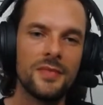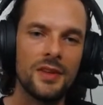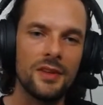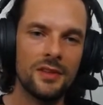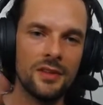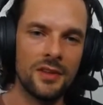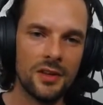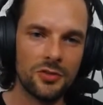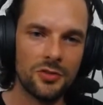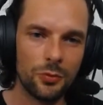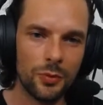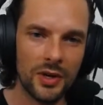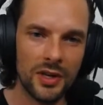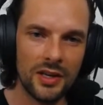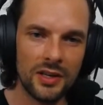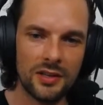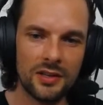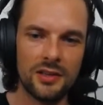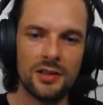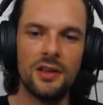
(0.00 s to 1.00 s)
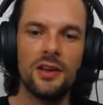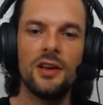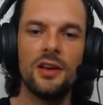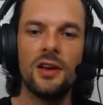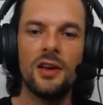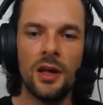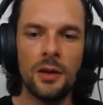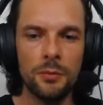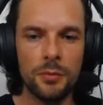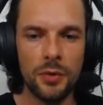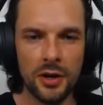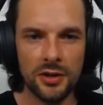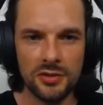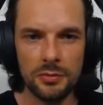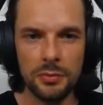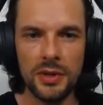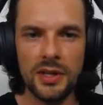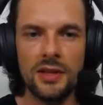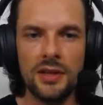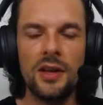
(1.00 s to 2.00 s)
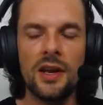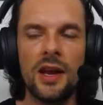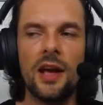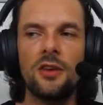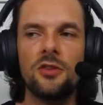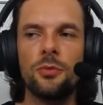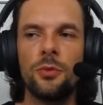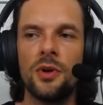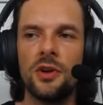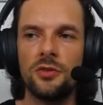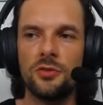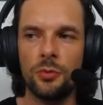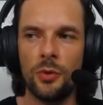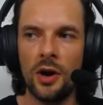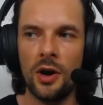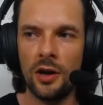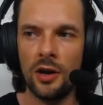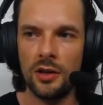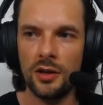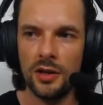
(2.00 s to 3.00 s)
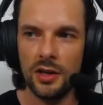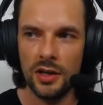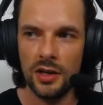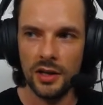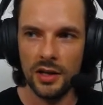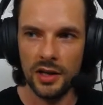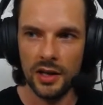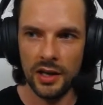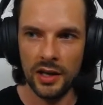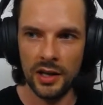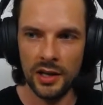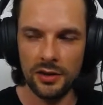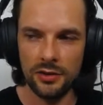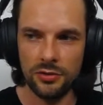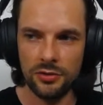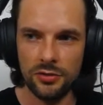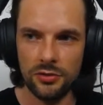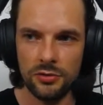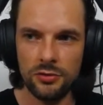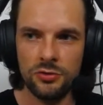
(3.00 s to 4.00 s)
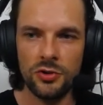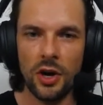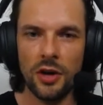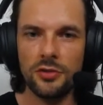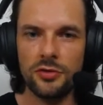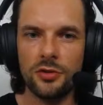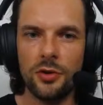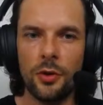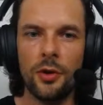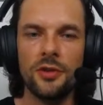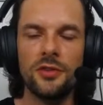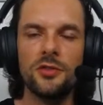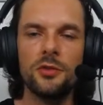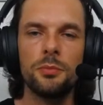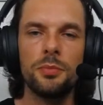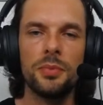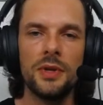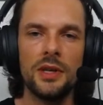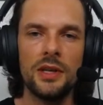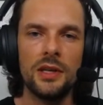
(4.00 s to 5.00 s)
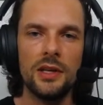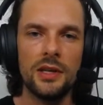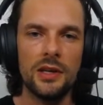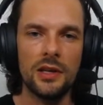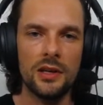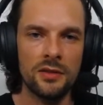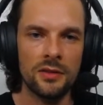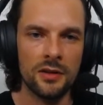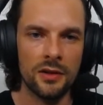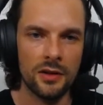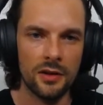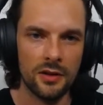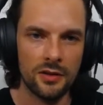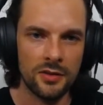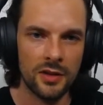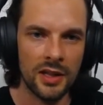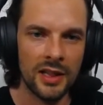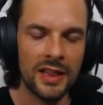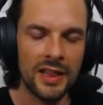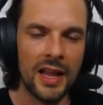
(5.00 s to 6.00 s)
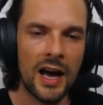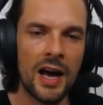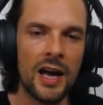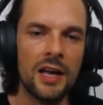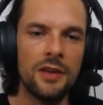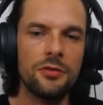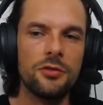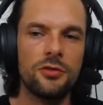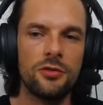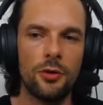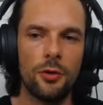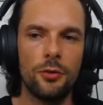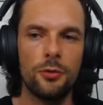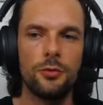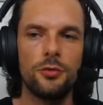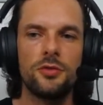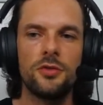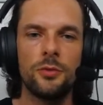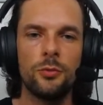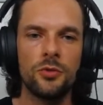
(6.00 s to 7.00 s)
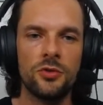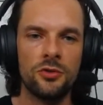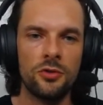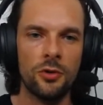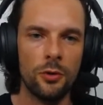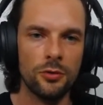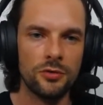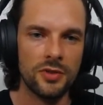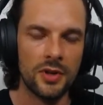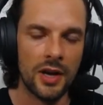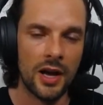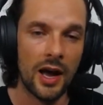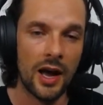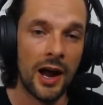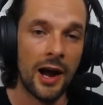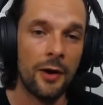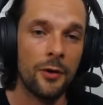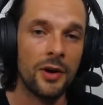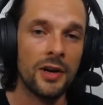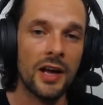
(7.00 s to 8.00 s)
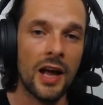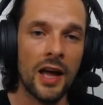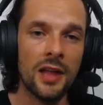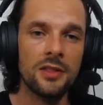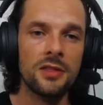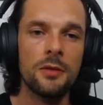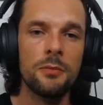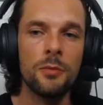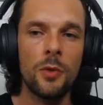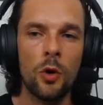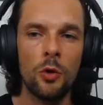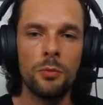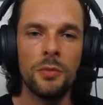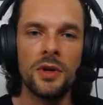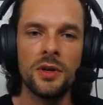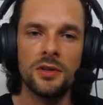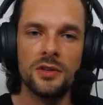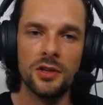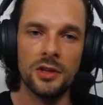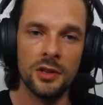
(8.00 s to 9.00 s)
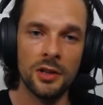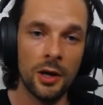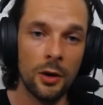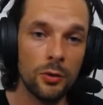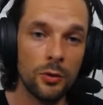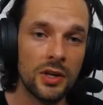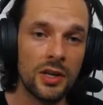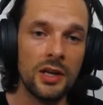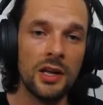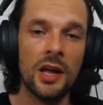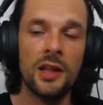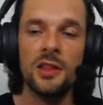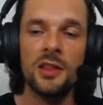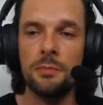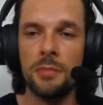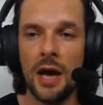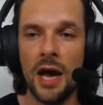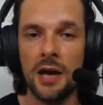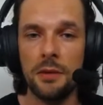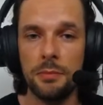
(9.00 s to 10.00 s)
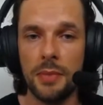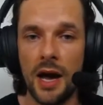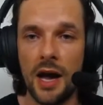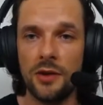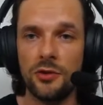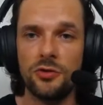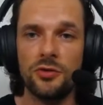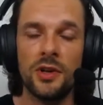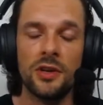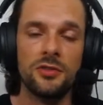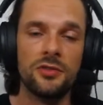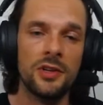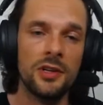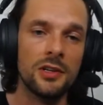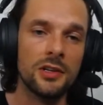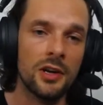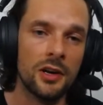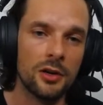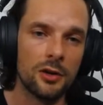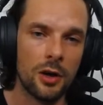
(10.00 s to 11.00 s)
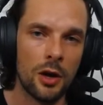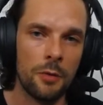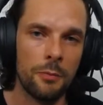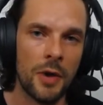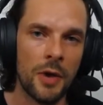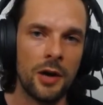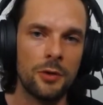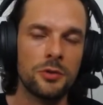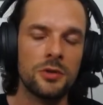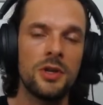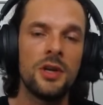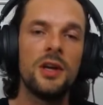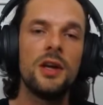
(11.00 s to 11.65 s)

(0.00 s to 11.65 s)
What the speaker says: this week and possibly the next one as well is just going to be the live shows, the shows that are airing at the moment. Loki and the Bad Batch, they're still gonna come out